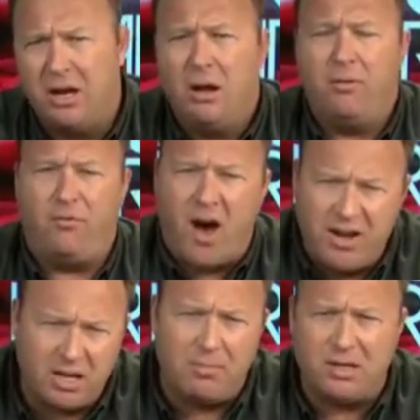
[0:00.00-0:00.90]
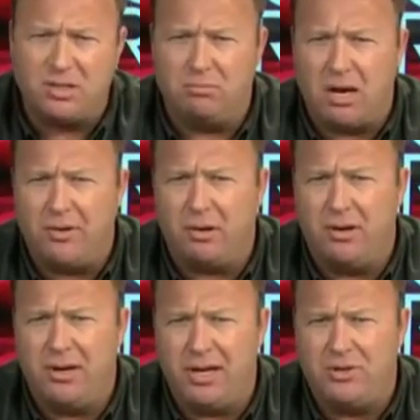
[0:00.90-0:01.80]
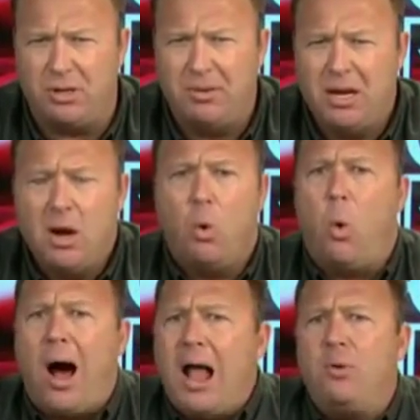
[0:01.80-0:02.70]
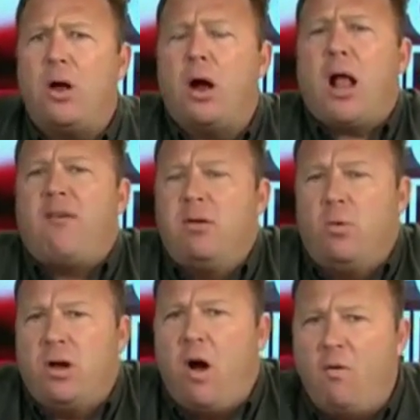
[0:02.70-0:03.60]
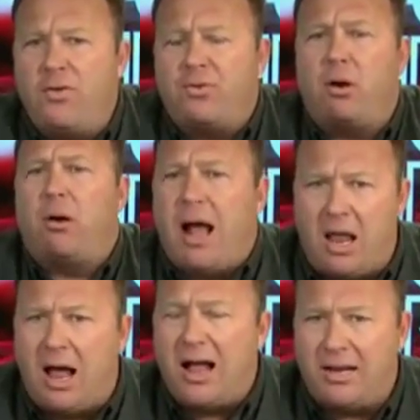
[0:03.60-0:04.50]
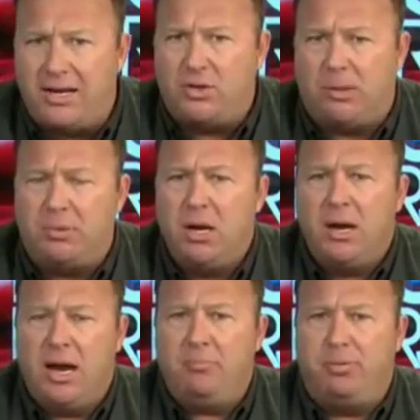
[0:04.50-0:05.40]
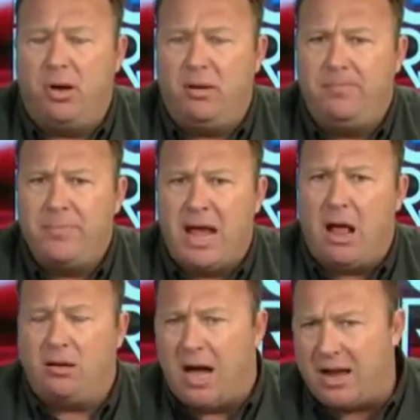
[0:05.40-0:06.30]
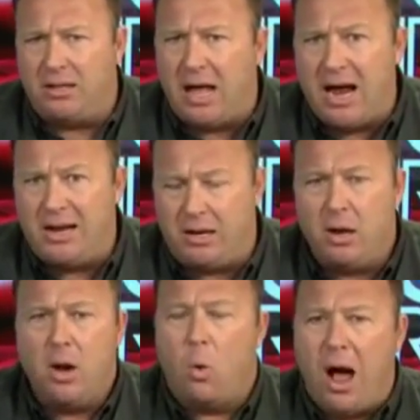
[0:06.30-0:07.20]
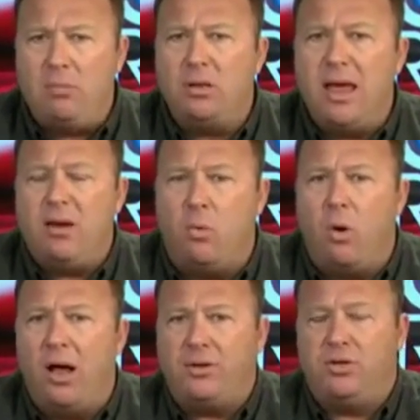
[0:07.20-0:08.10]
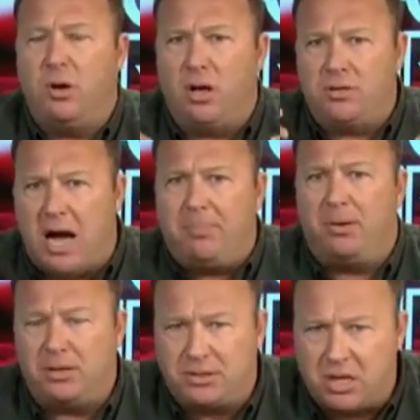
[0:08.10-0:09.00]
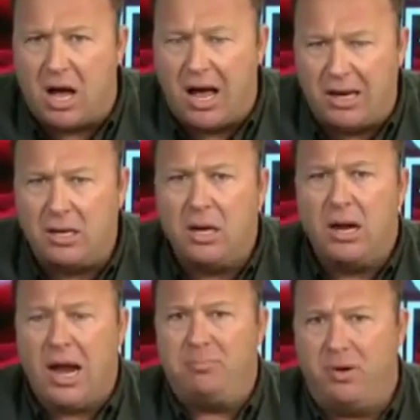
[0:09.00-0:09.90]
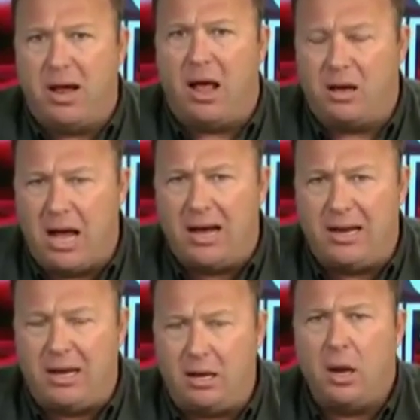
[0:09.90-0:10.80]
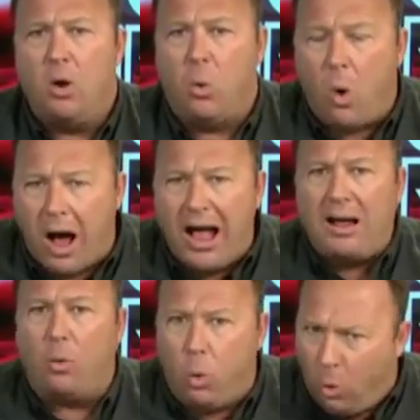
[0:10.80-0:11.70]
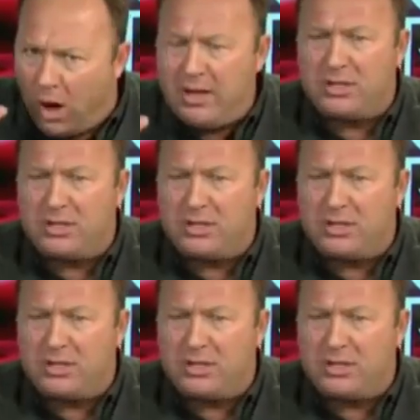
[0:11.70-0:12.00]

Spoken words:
funding the Muslim Brotherhood in Egypt. Why would our government want to overthrow our ally in Egypt and put al-Qaeda light in? Why would they want to topple Assad and put al-Qaeda in? Why? What is